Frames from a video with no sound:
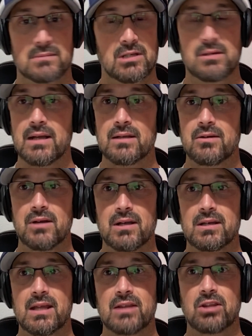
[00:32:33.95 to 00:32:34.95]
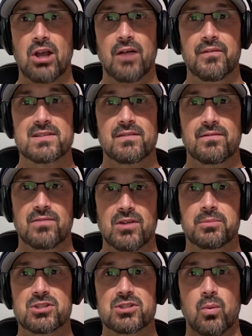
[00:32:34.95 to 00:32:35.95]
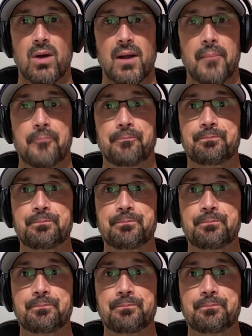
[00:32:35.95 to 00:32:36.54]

you're not going to get the offensive help that you want.